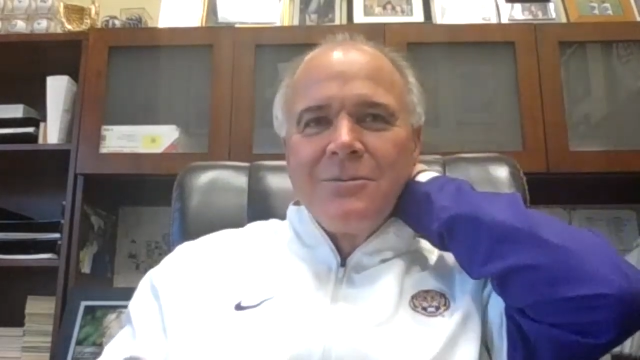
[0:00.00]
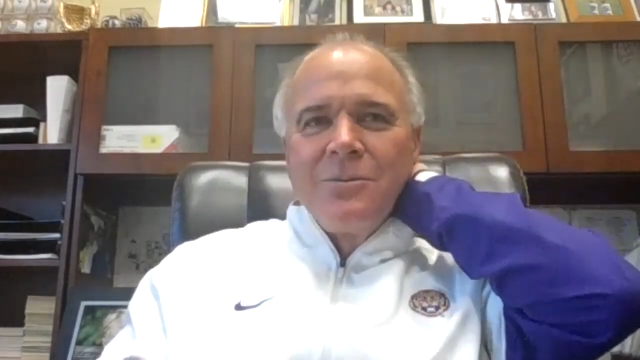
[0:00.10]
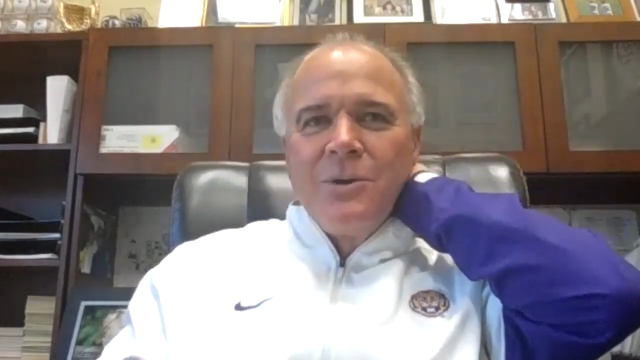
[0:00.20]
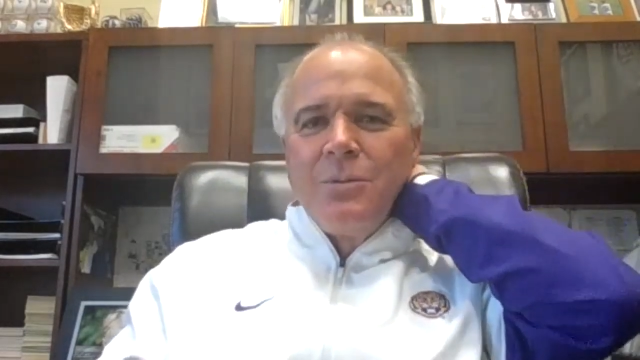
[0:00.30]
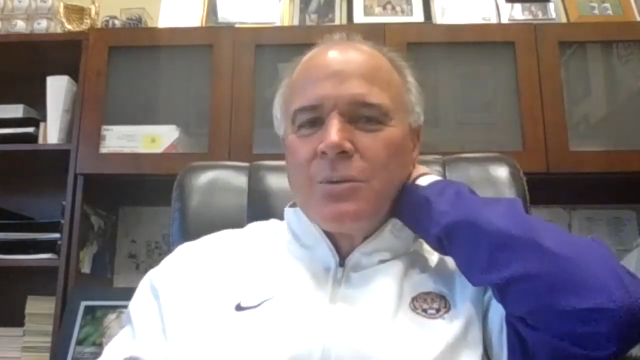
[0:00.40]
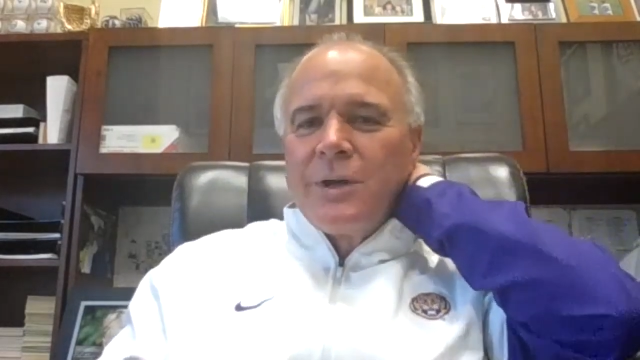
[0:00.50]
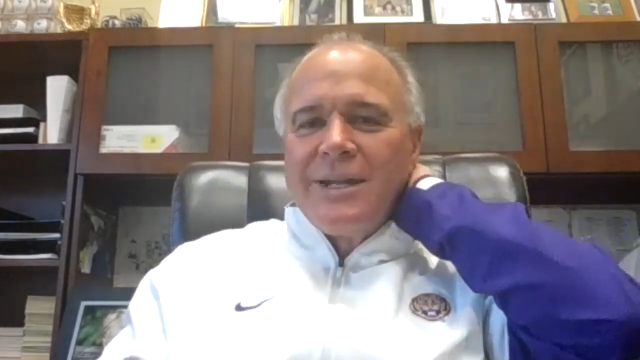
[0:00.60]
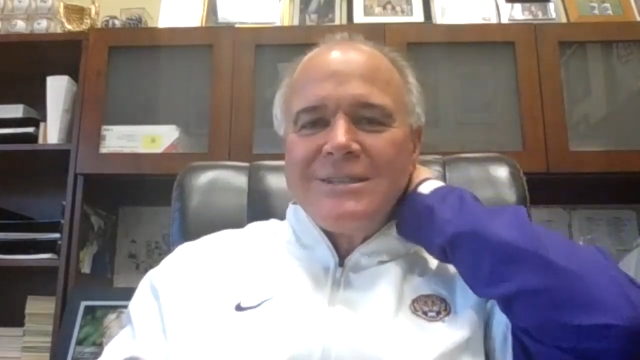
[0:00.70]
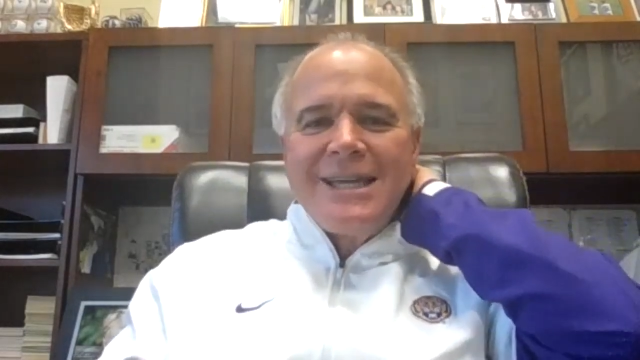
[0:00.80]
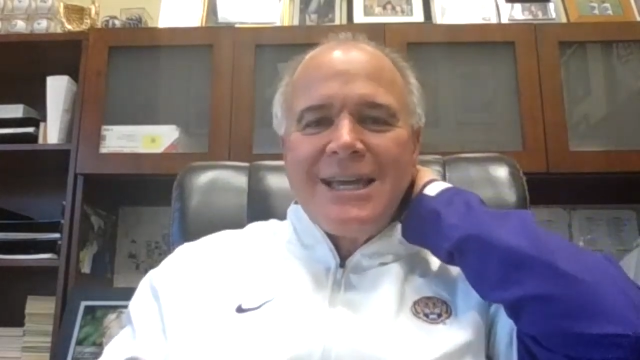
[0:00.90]
we were
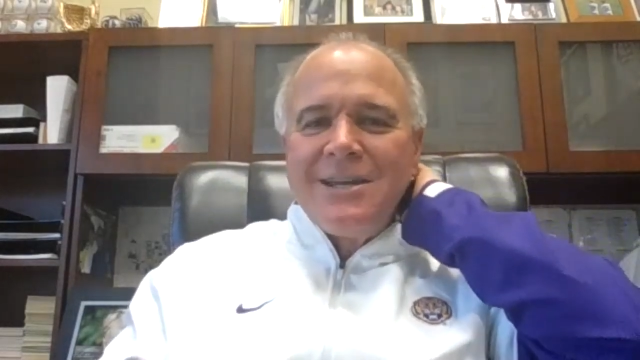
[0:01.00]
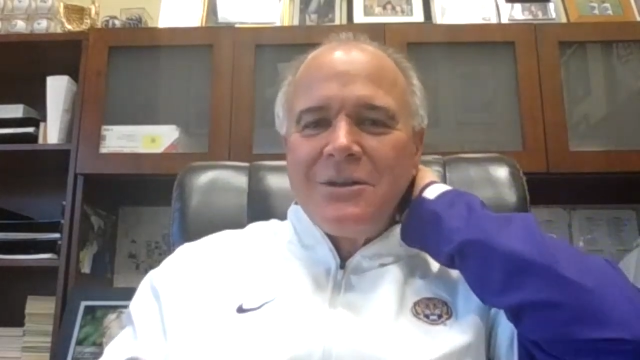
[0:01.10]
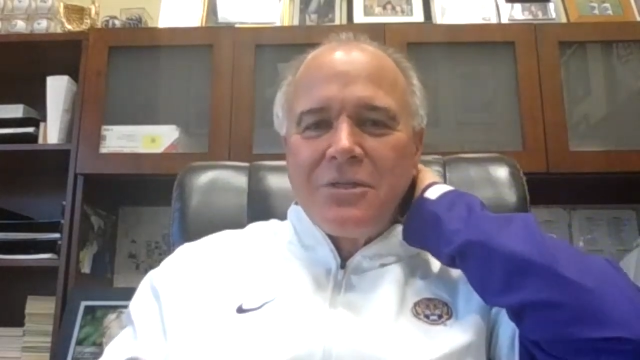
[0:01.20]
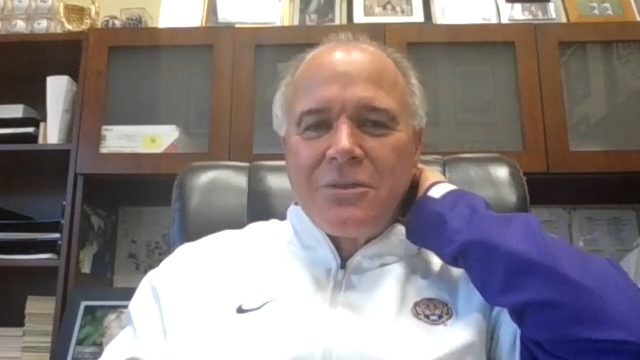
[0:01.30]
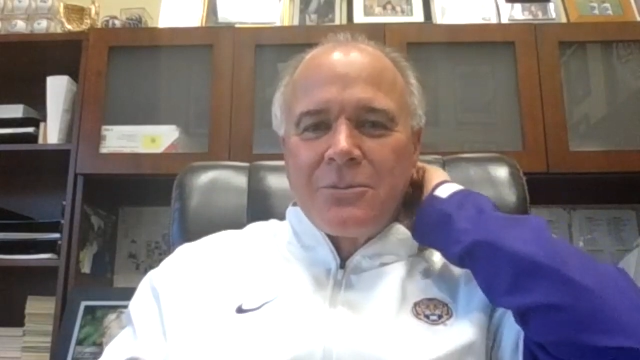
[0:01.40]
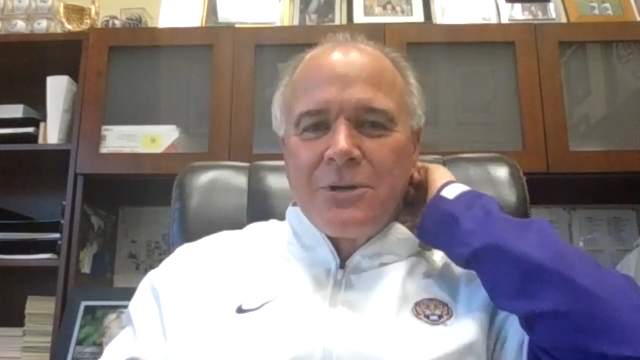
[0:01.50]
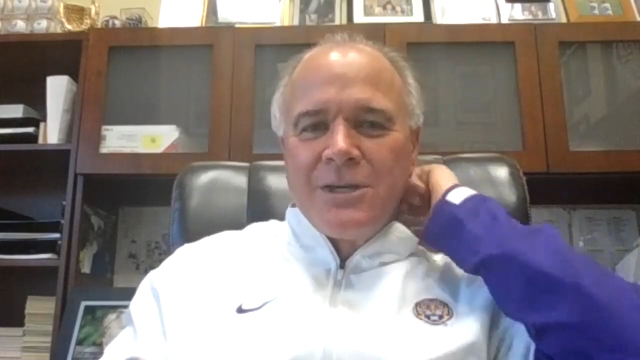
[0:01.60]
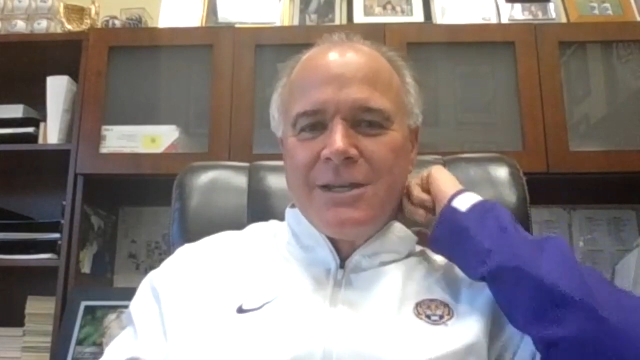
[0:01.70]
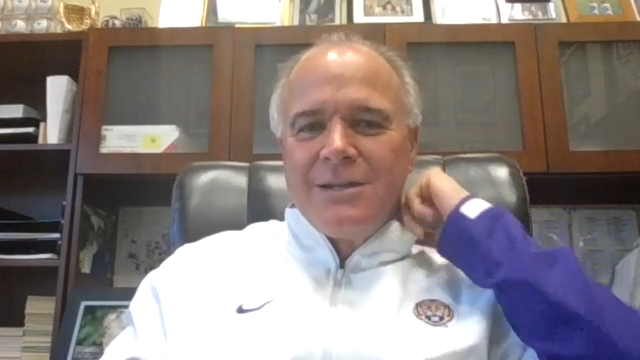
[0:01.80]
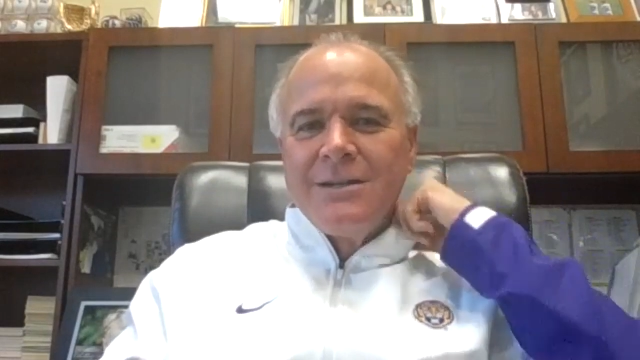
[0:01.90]
winning
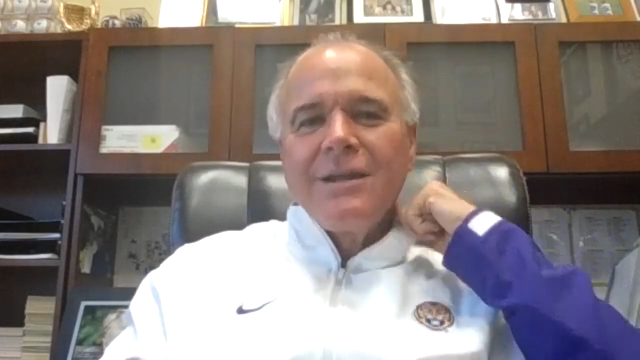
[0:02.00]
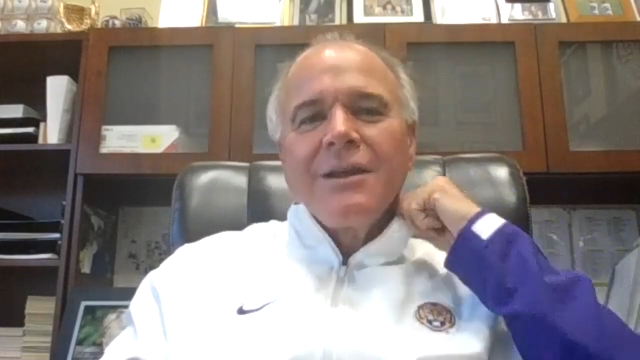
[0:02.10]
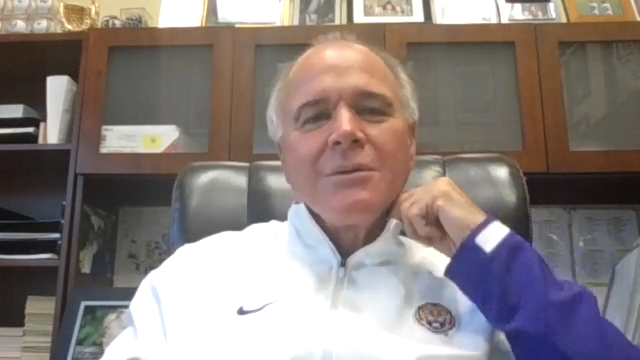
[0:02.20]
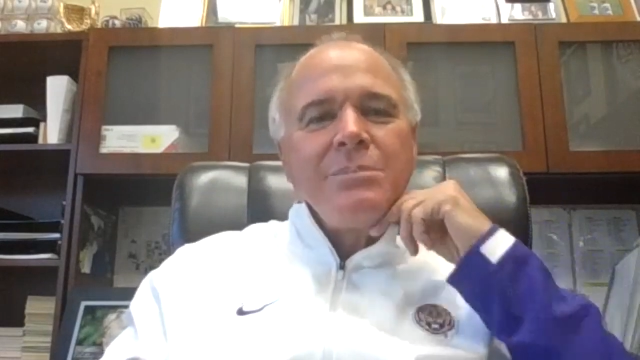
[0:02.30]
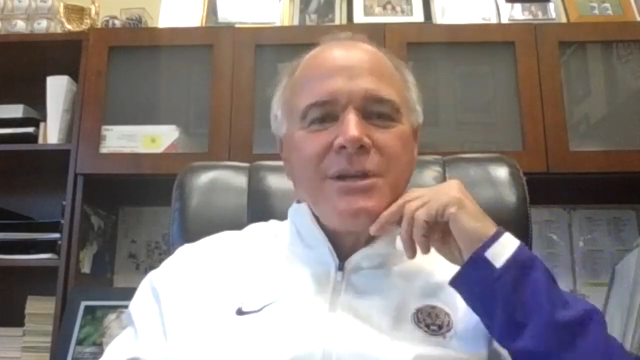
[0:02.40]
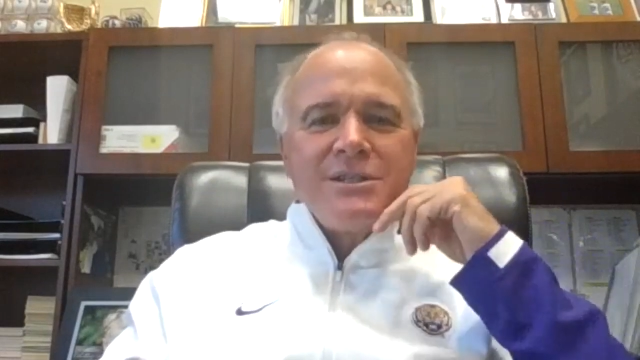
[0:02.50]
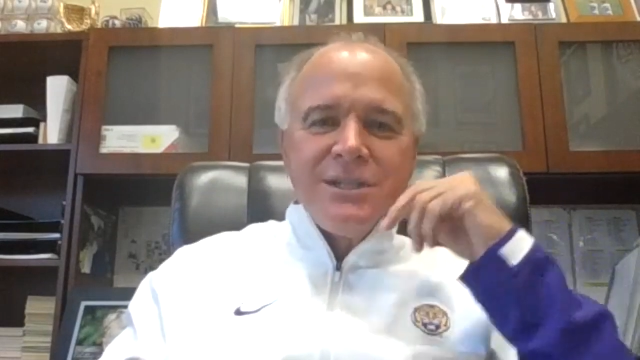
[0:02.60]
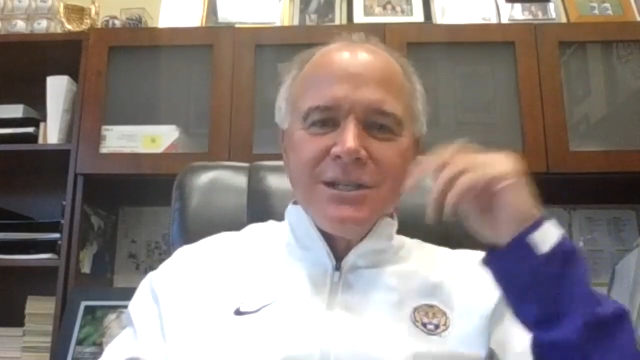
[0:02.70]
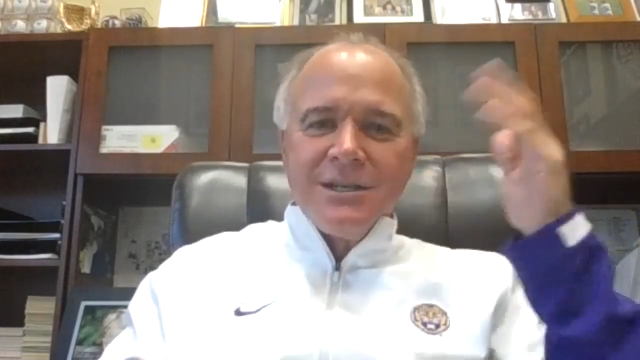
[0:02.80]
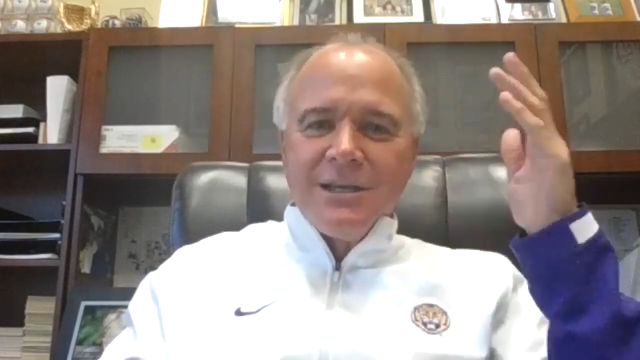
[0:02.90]
10-3, and our
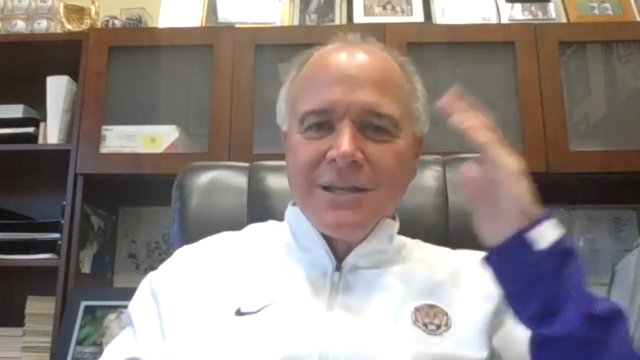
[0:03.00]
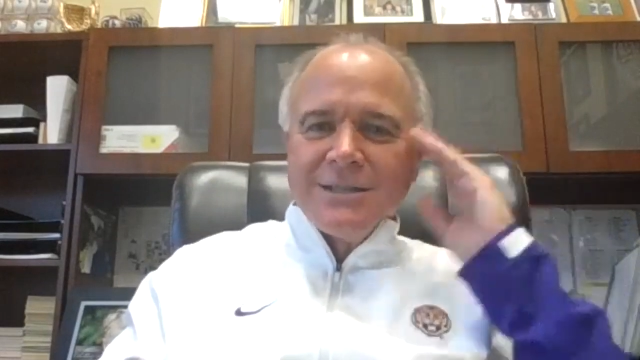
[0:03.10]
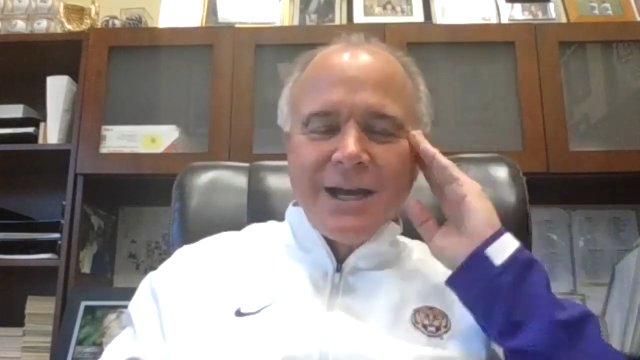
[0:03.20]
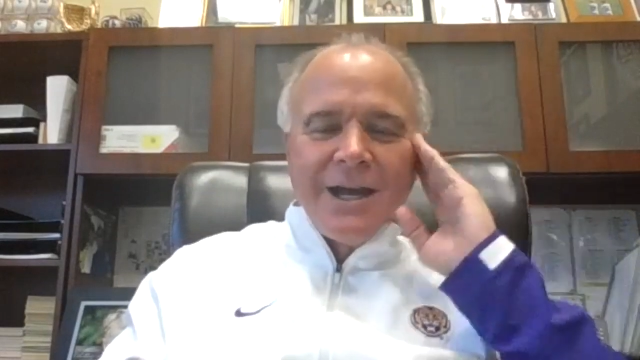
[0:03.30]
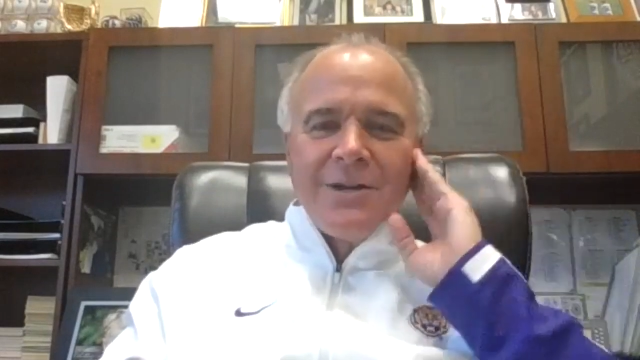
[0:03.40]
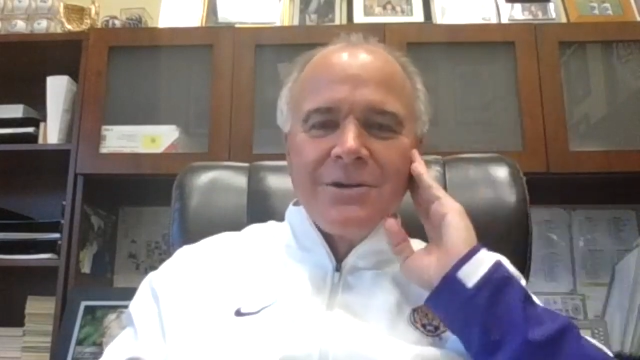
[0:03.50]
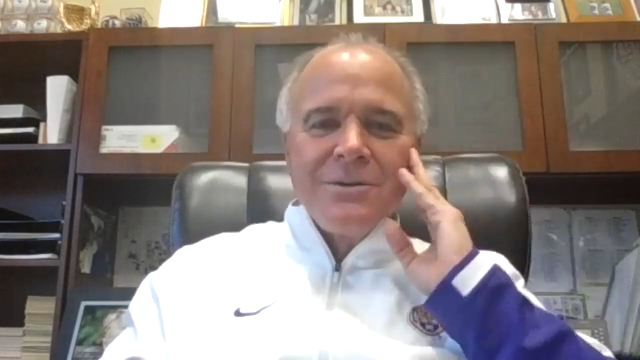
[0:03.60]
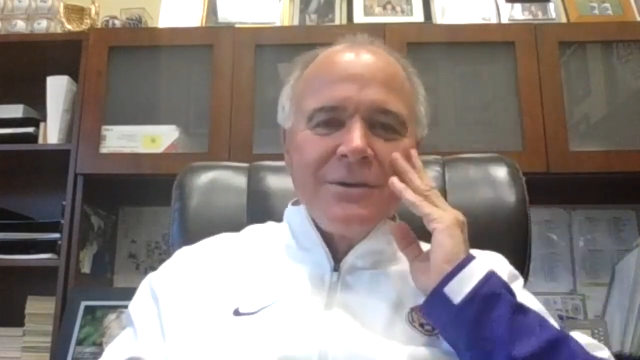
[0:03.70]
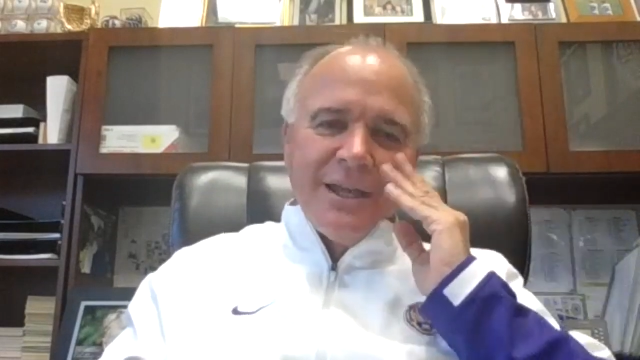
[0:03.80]
pitching got tired,